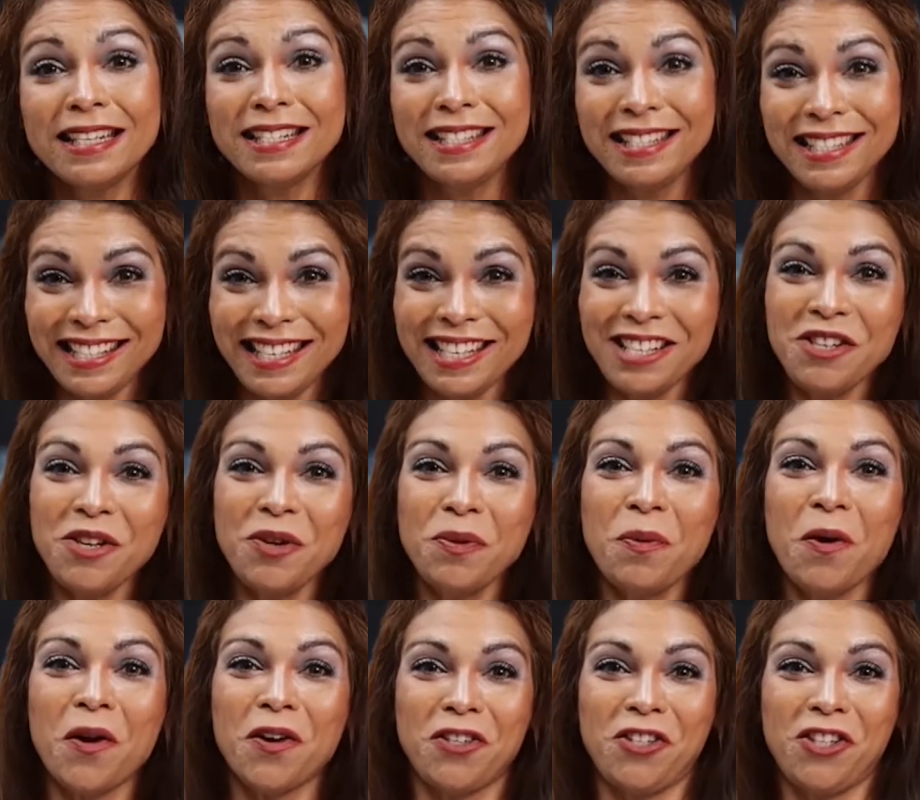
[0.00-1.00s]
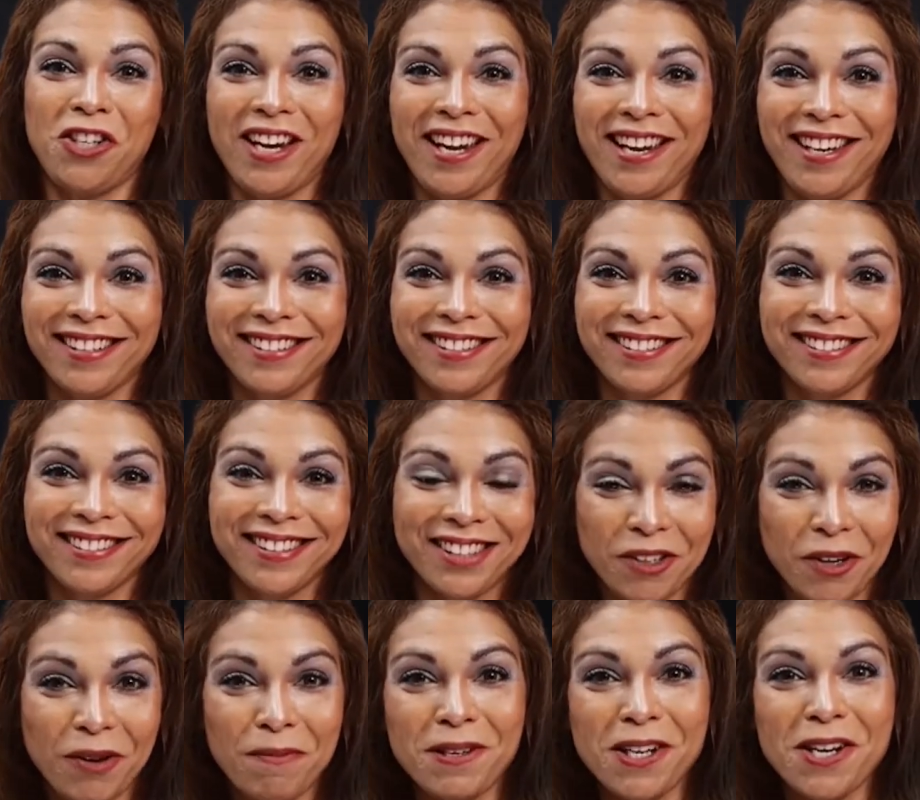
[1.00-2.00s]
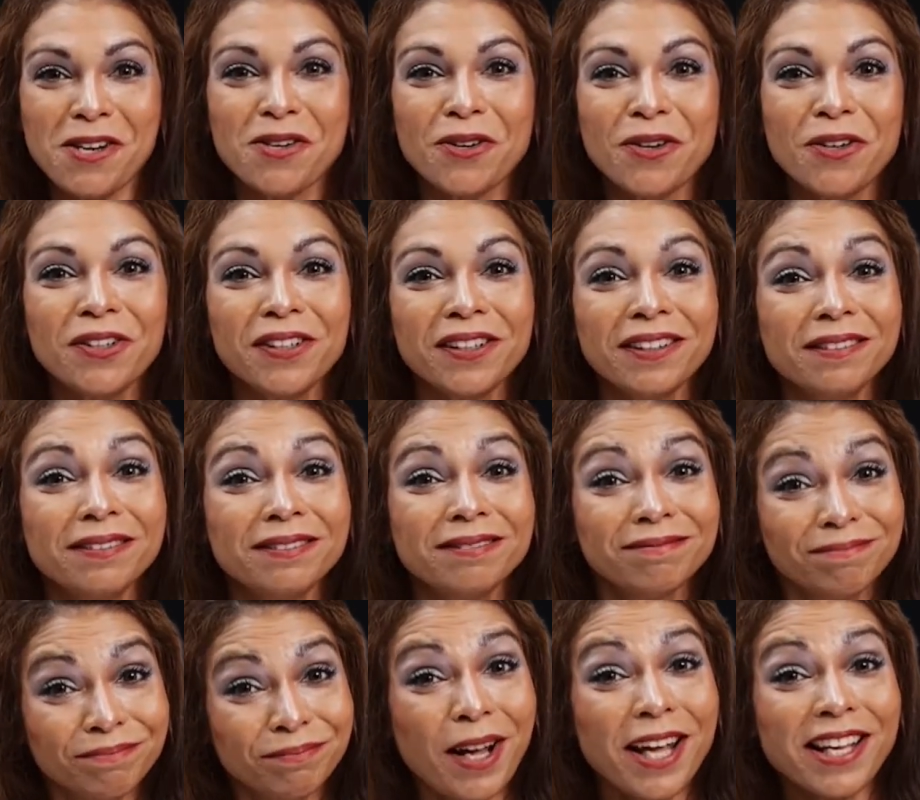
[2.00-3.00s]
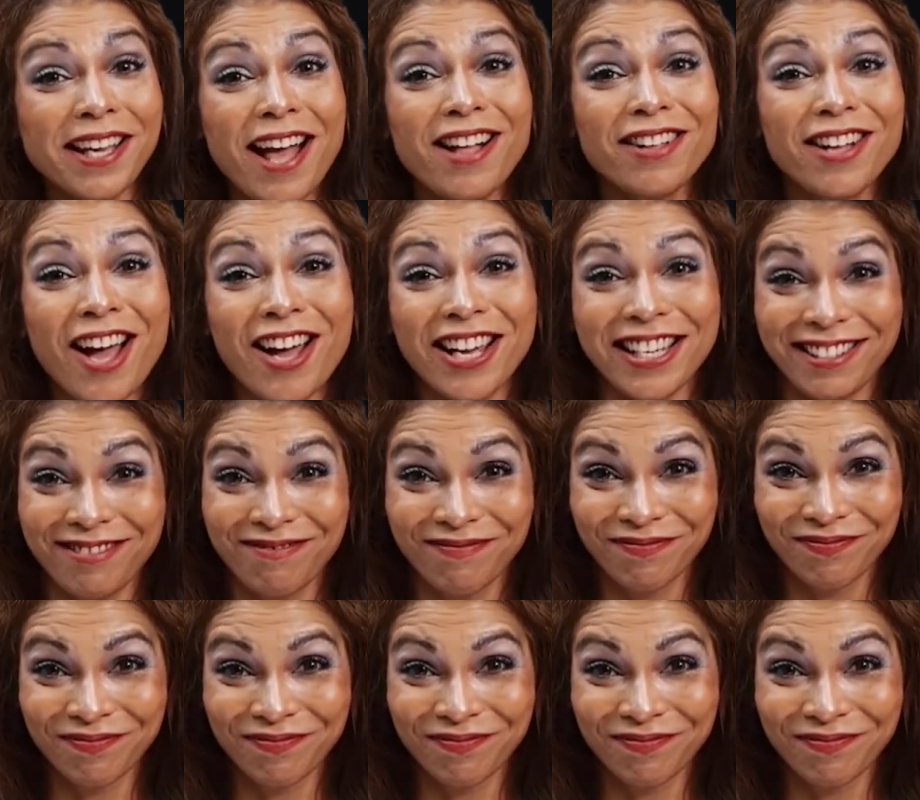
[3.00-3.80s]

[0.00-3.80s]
continue watching Crypto Talk by Kalkine.